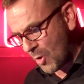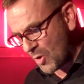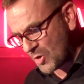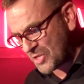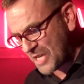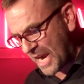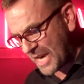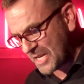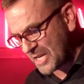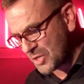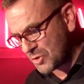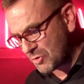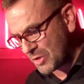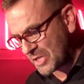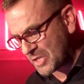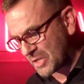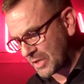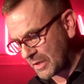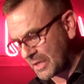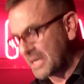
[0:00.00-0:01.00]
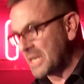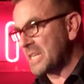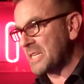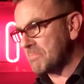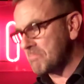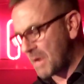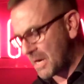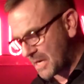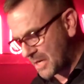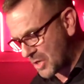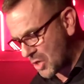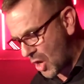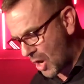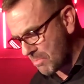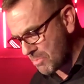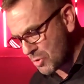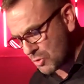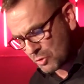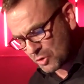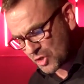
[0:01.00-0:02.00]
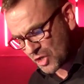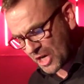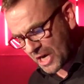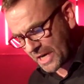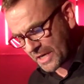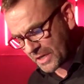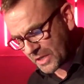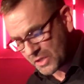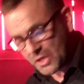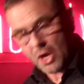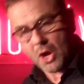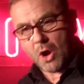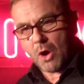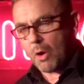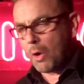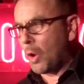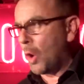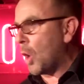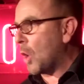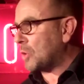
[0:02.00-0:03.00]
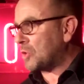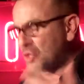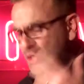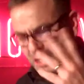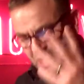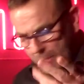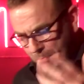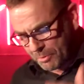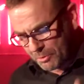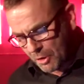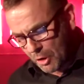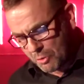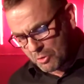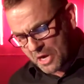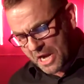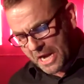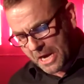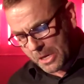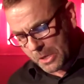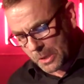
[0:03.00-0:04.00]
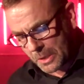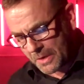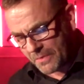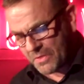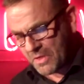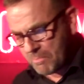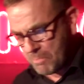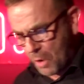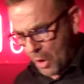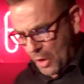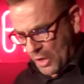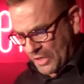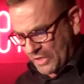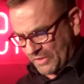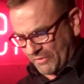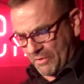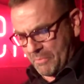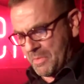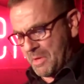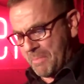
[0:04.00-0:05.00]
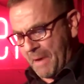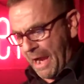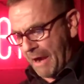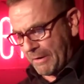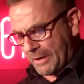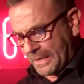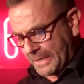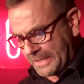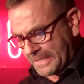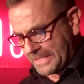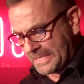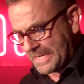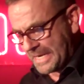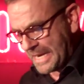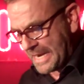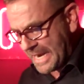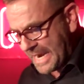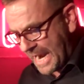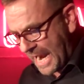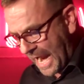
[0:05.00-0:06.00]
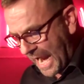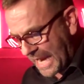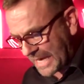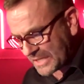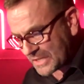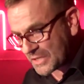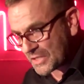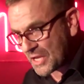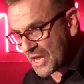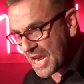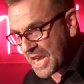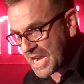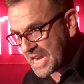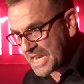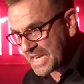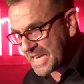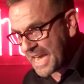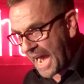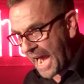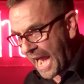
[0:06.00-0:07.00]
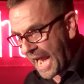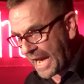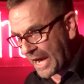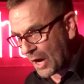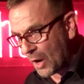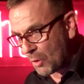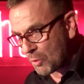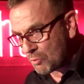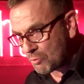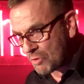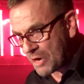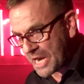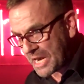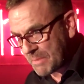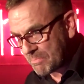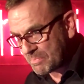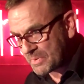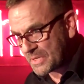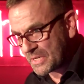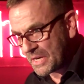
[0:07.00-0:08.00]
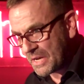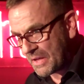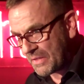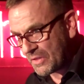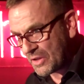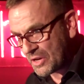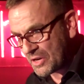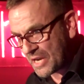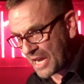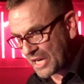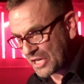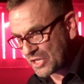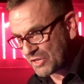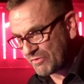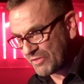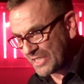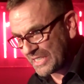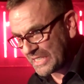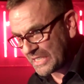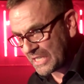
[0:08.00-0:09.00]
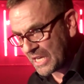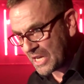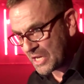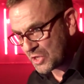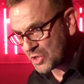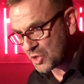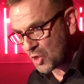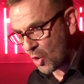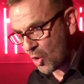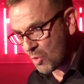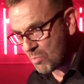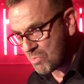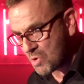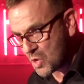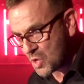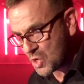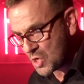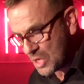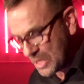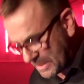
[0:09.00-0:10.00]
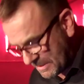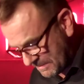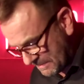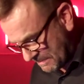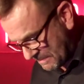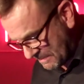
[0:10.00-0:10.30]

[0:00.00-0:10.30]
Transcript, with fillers: or Danny Driscoll and his Mullingar Moonshiners, or Chipper O'Neill and the boys from the barracks as they gang-raped the Nashville songbook.